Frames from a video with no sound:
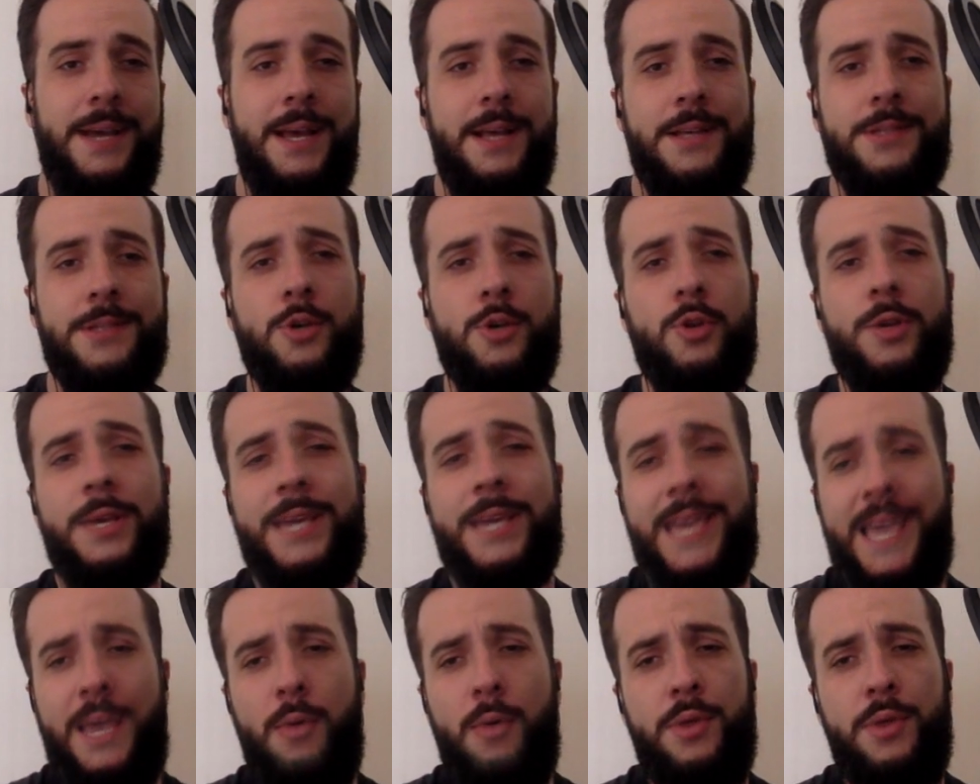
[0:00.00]
So the
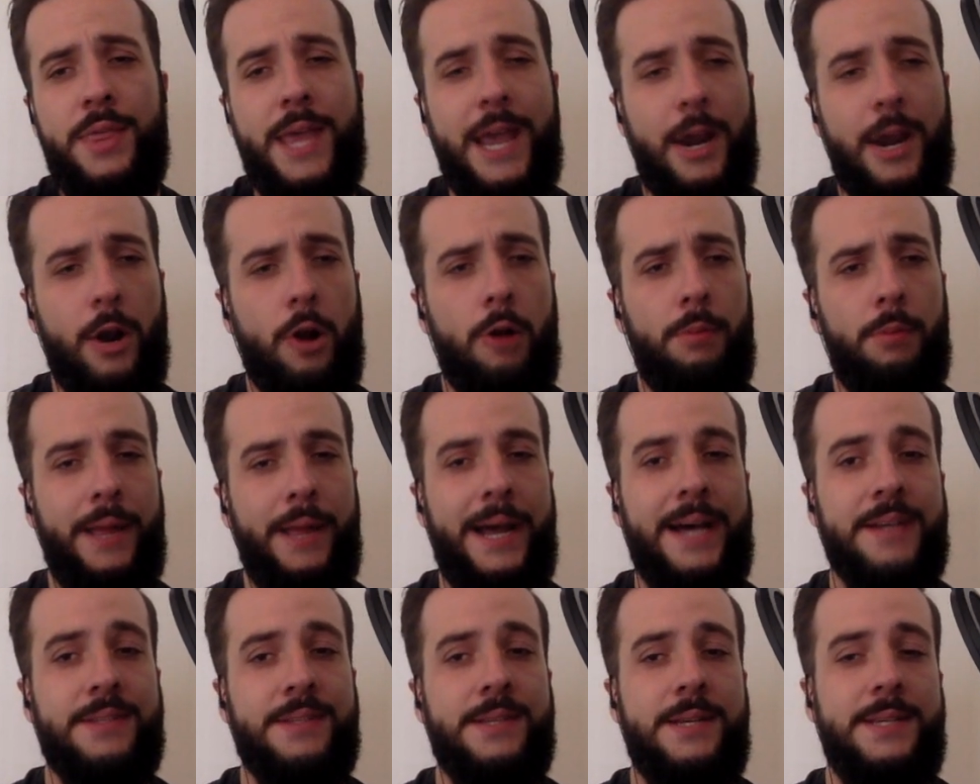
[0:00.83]
key with
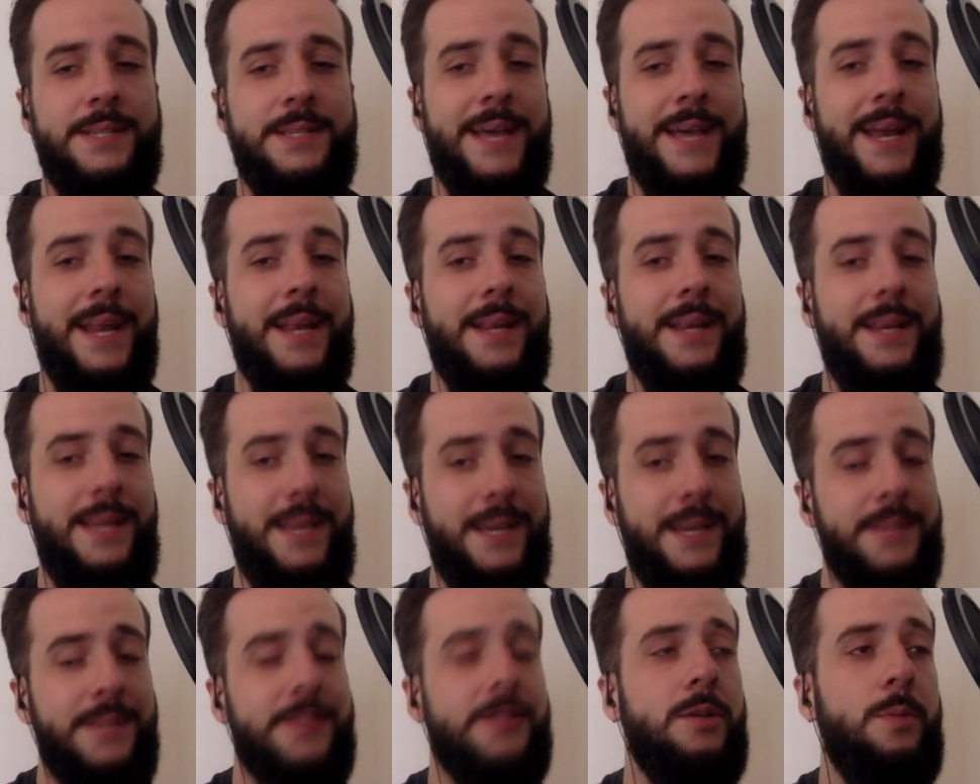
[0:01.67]
Aeroblast is that it
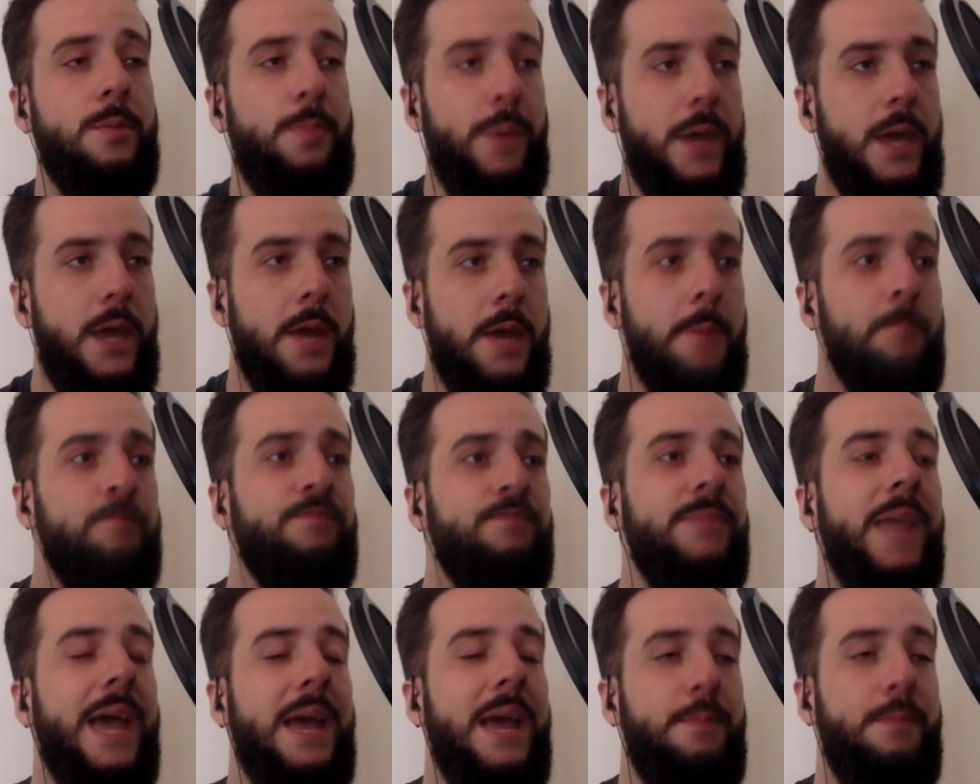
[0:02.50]
needs to be
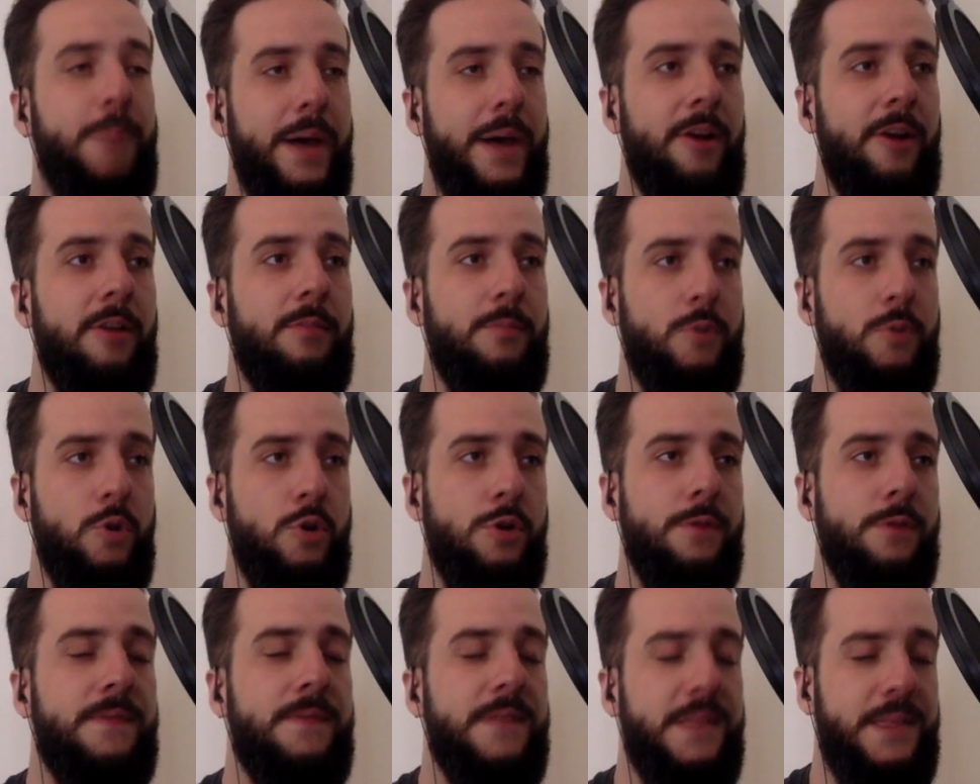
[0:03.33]
a better
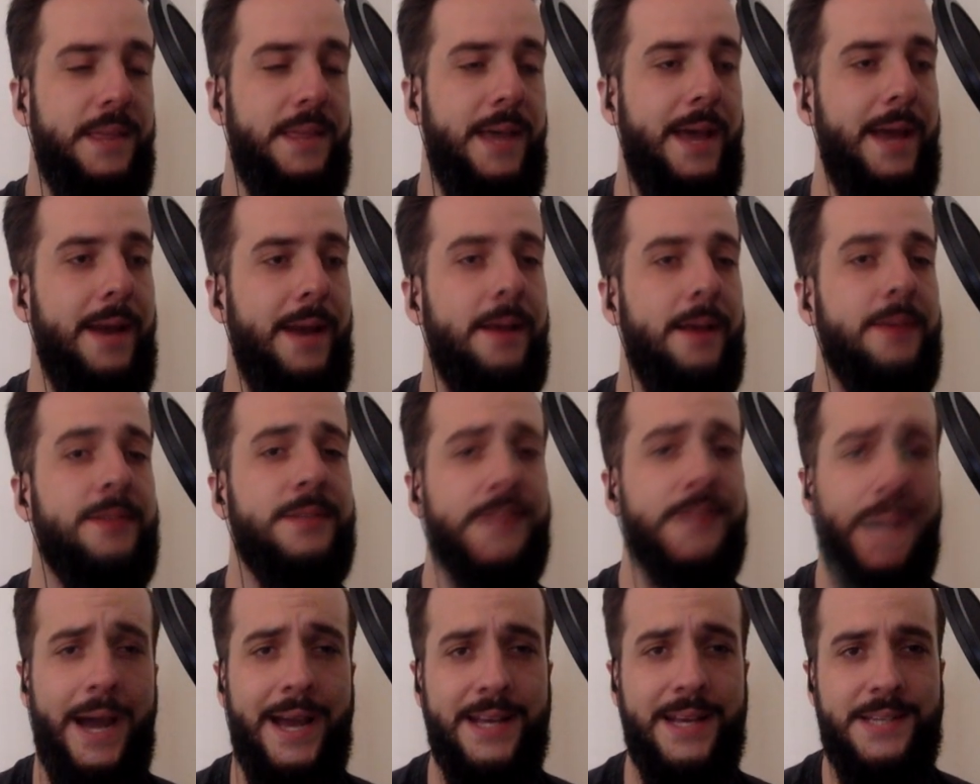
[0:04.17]
move than
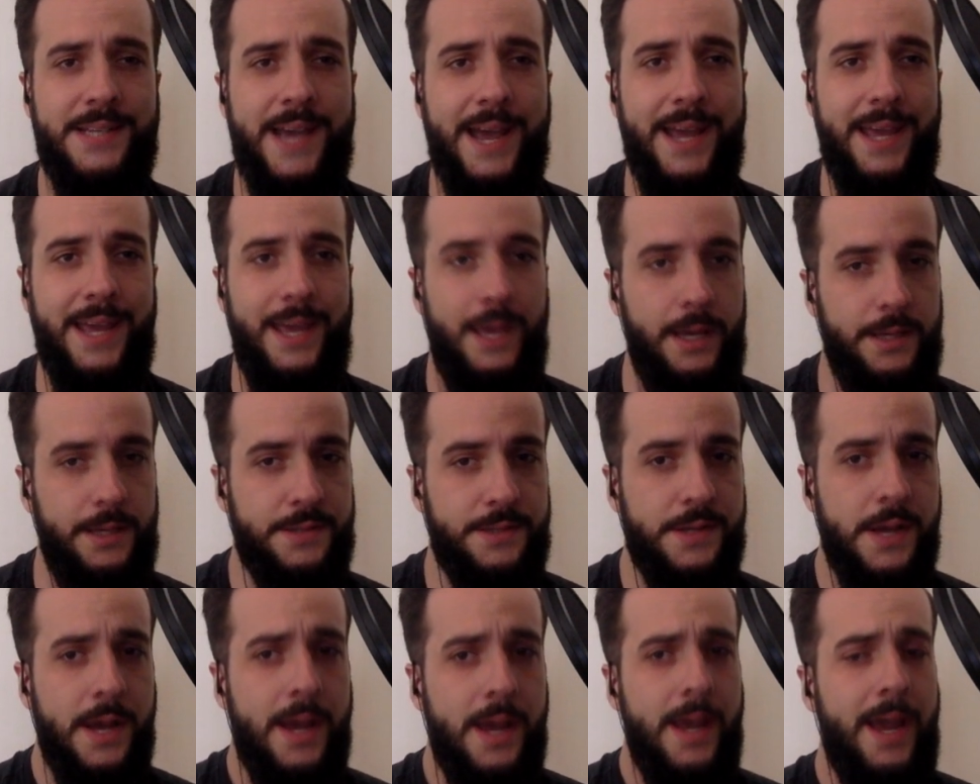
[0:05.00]
Sky Attack is.